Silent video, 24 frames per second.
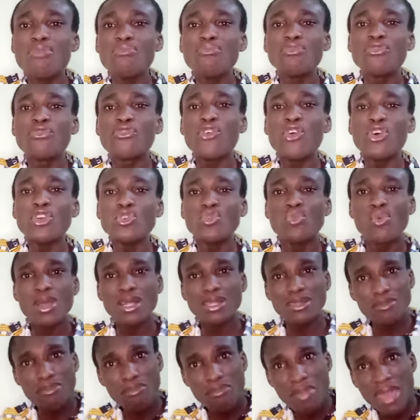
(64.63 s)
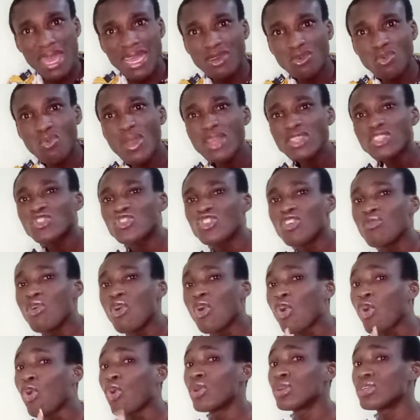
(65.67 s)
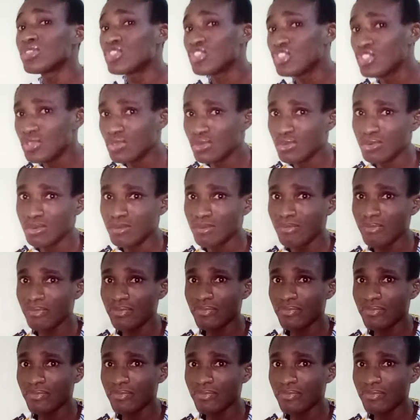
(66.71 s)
your phone will make when someone calls you.